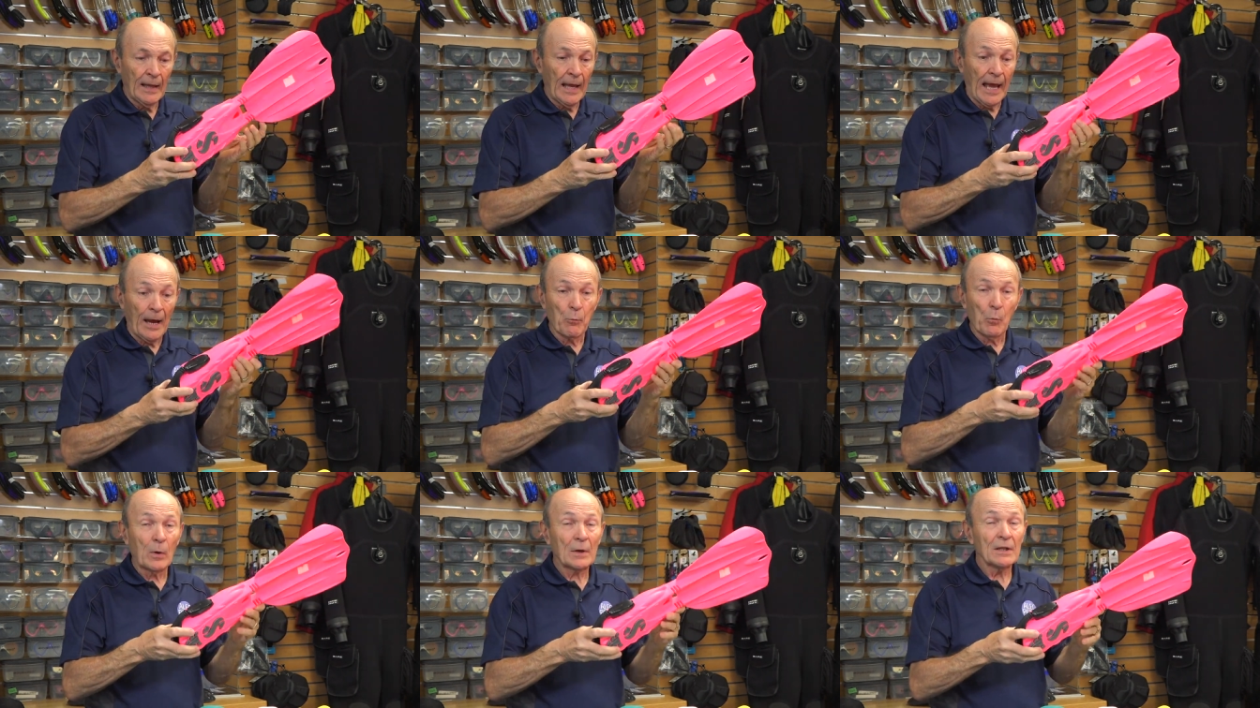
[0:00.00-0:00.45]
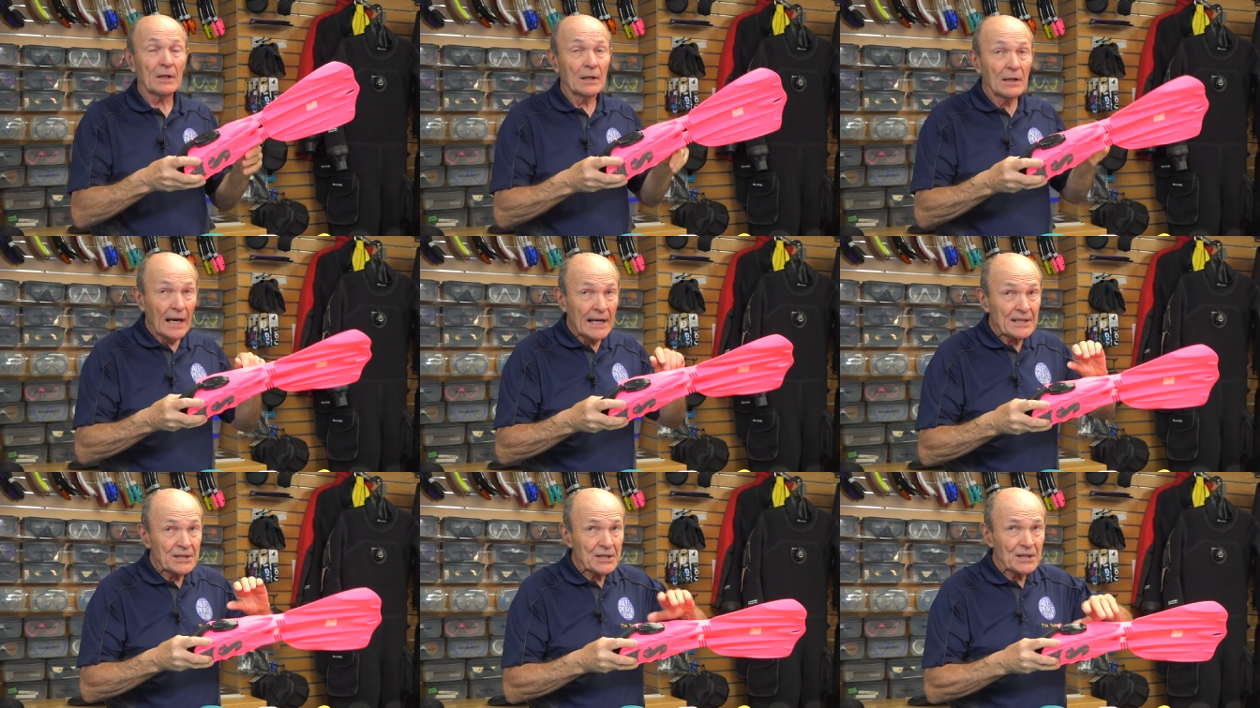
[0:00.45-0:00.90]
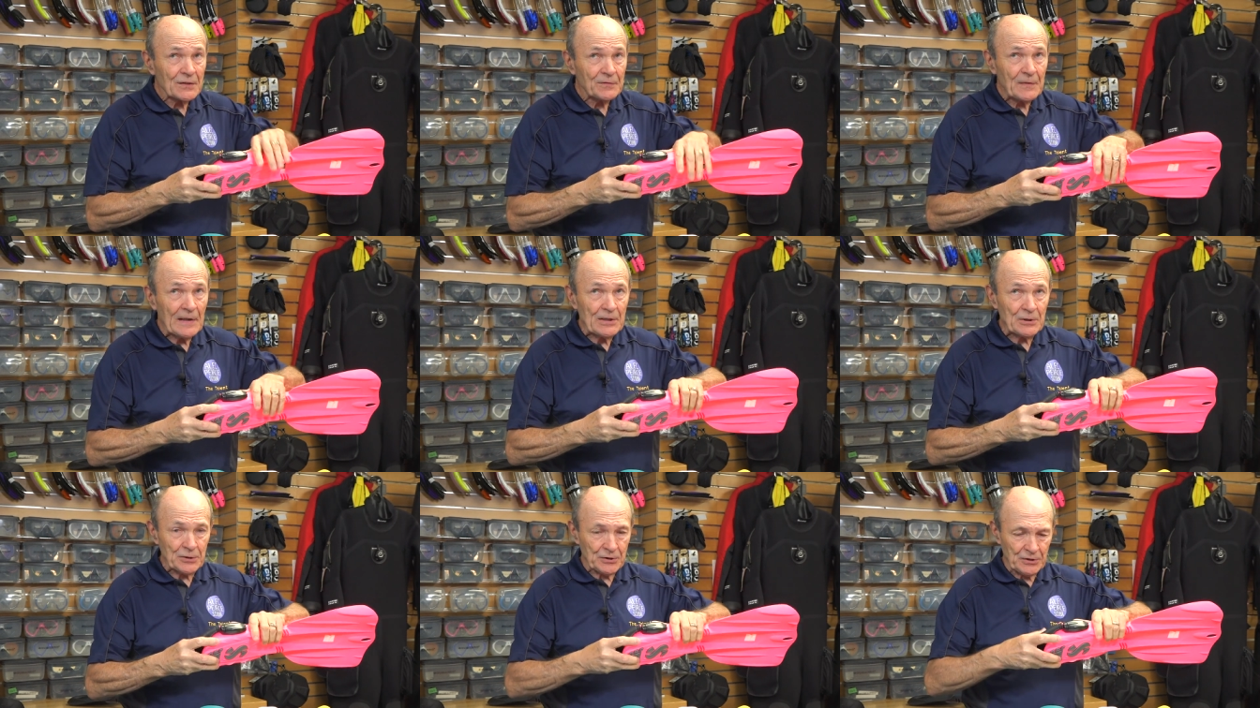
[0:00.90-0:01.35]
And one of the nicest
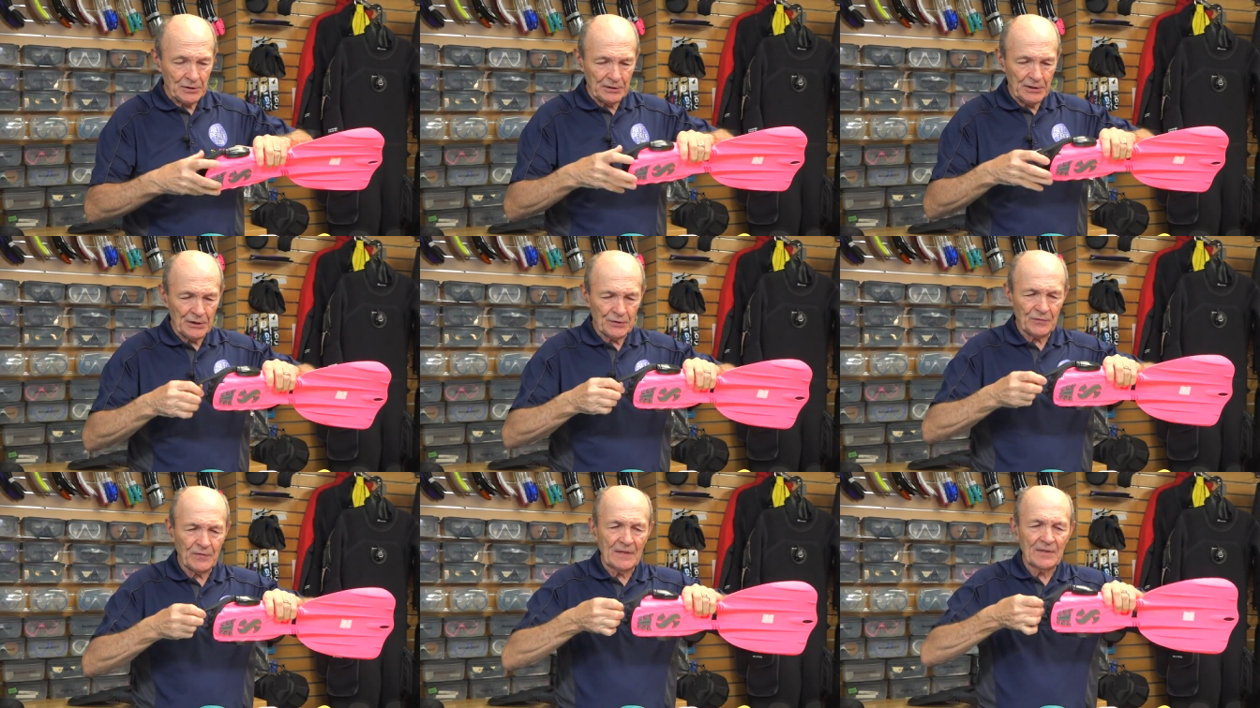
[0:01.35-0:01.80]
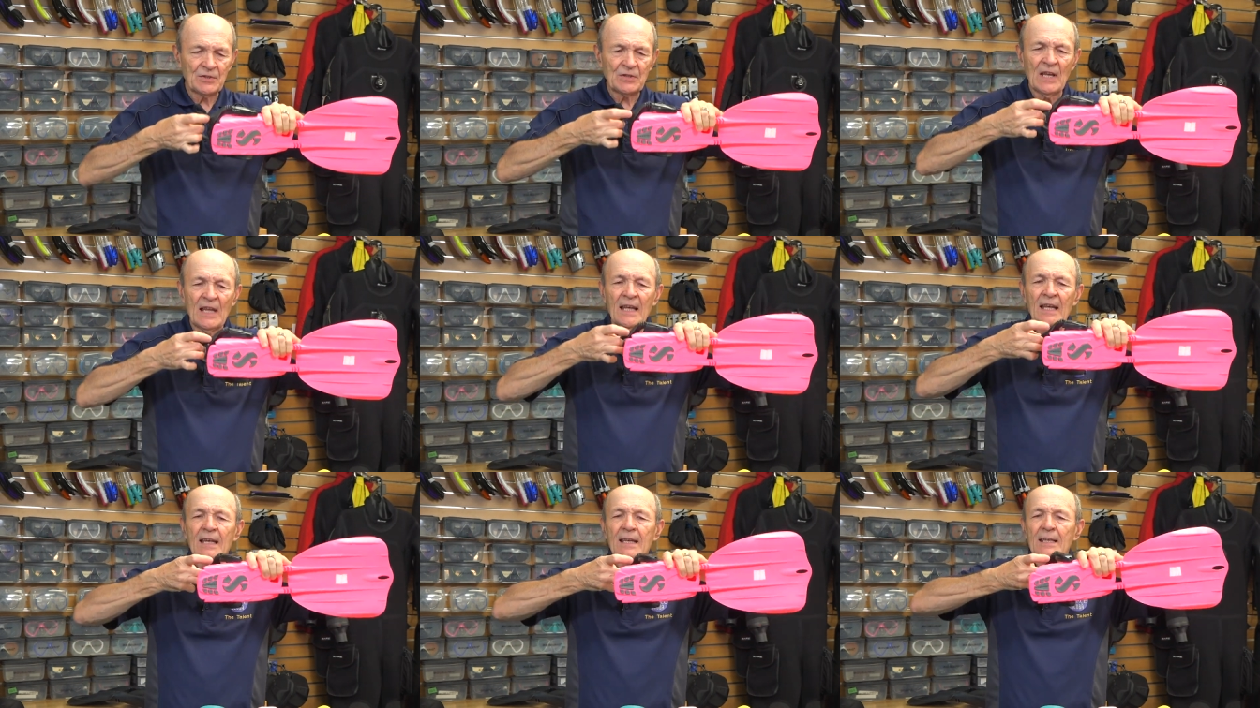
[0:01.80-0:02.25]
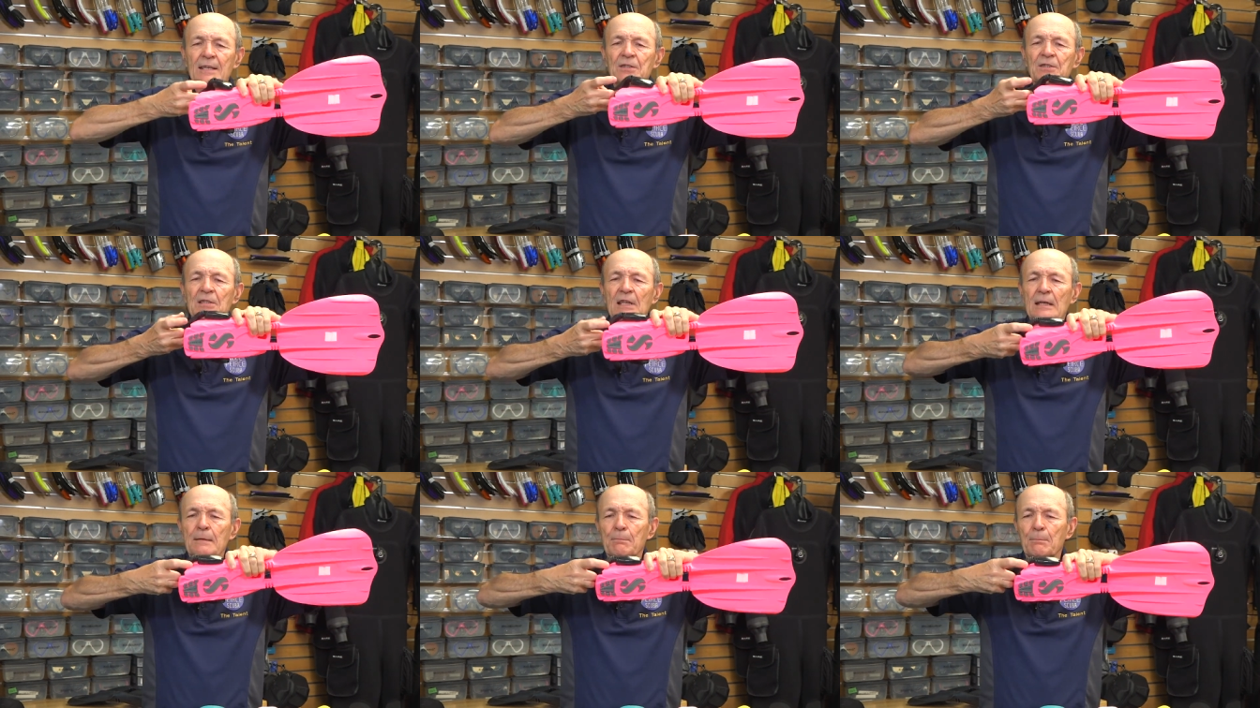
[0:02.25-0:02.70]
features of these fins
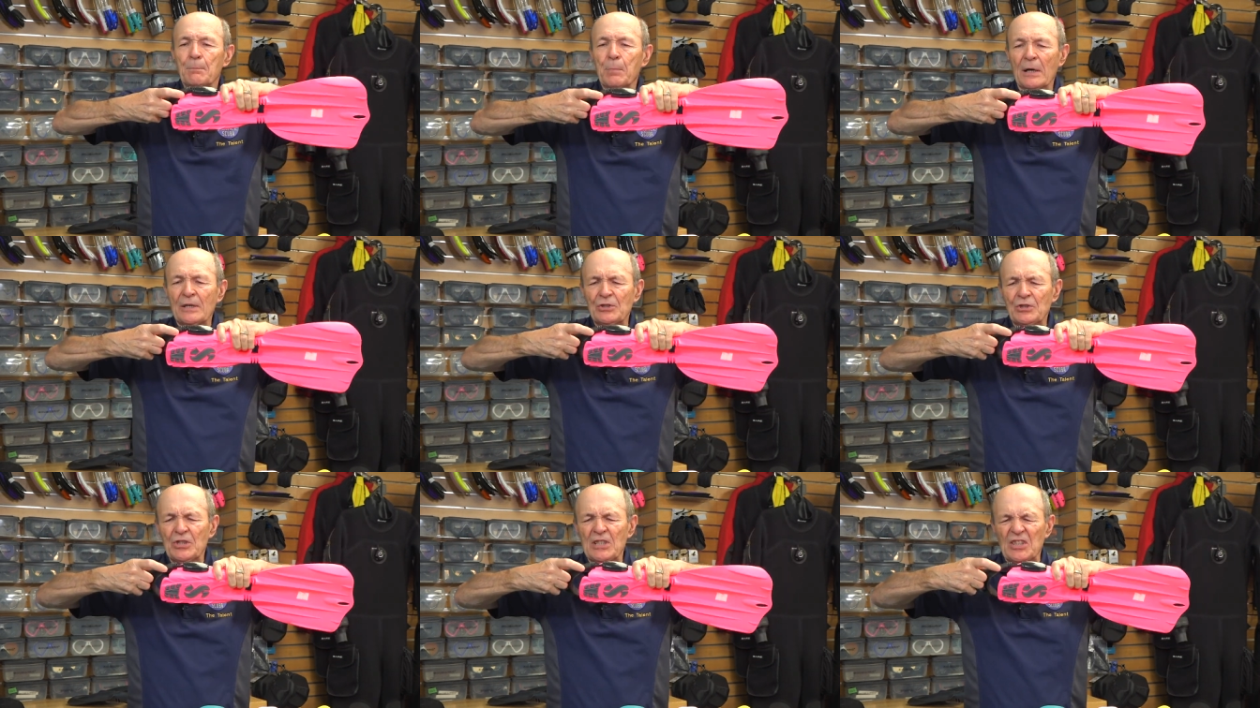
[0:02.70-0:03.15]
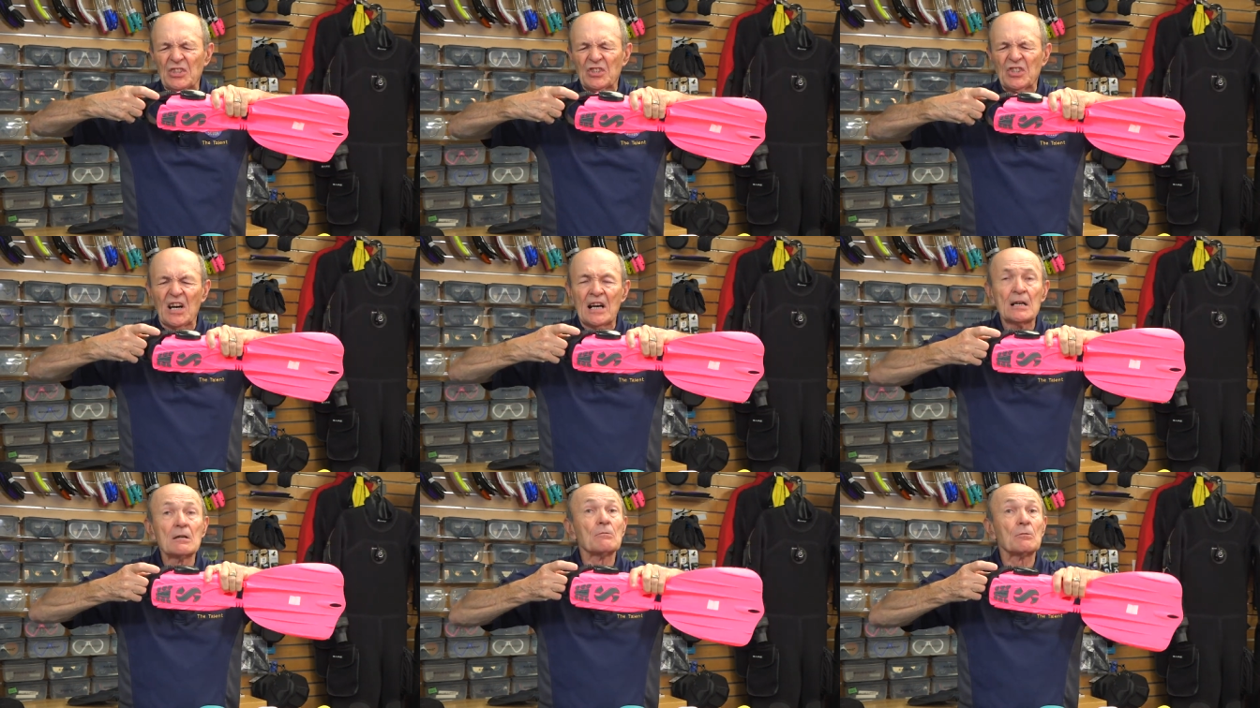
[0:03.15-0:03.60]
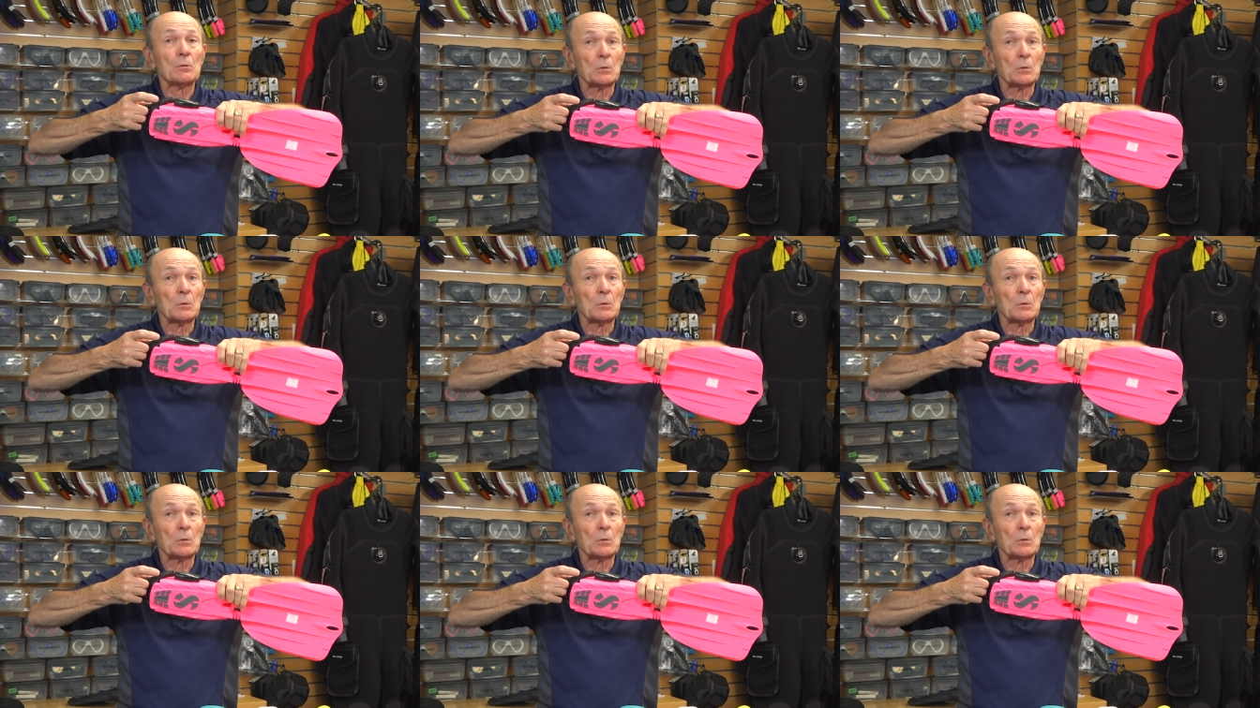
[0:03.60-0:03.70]
is the bungee style,